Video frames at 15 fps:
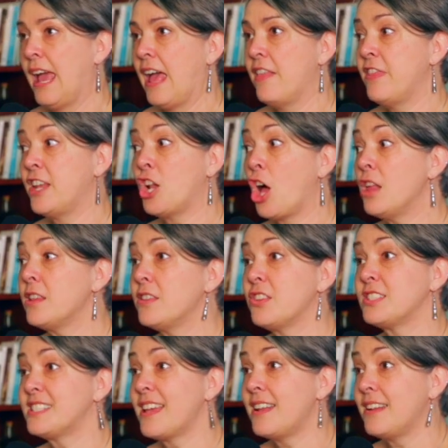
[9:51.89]
And then all of
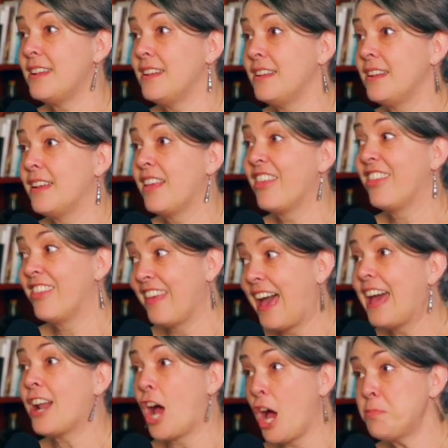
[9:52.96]
a sudden
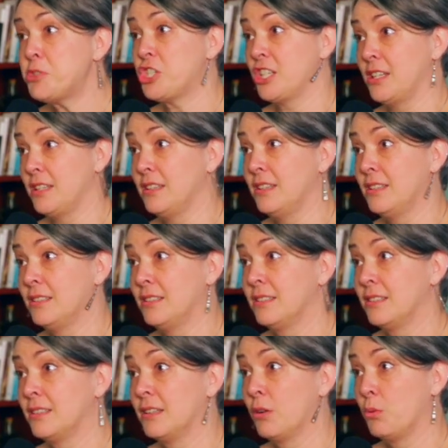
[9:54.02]
that option
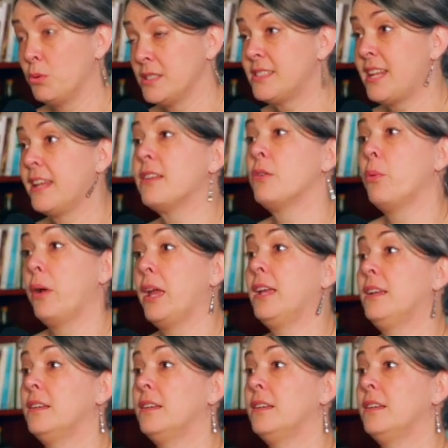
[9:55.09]
was taken away.